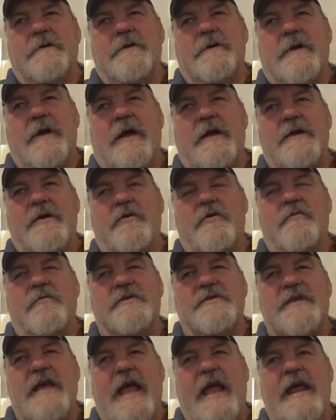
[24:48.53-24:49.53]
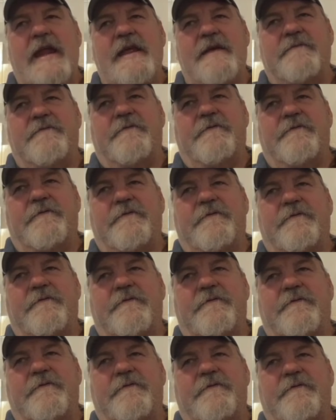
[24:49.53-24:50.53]
I know it was 85,
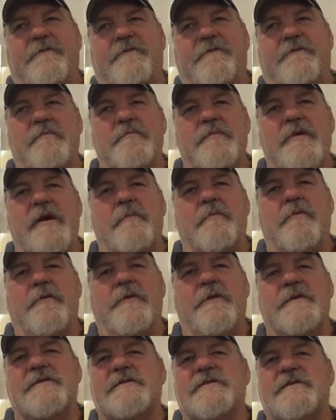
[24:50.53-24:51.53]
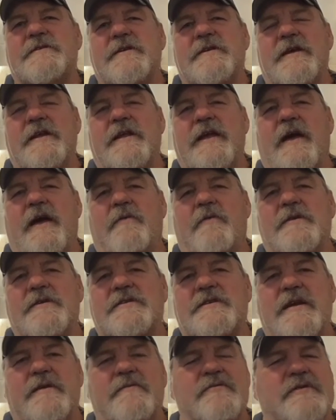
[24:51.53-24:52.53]
but I don't remember the city. I want to
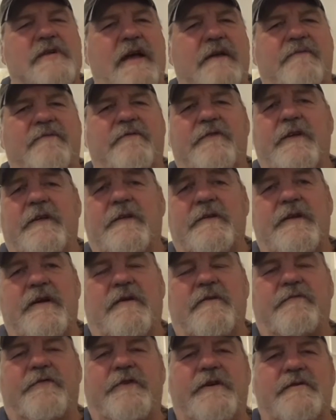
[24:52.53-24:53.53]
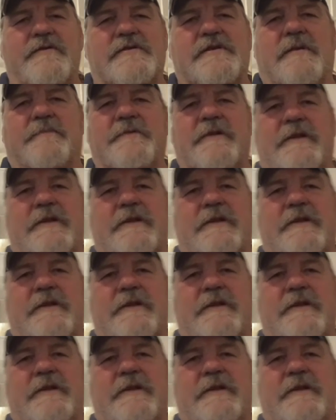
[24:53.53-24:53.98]
say it was like Philadelphia or something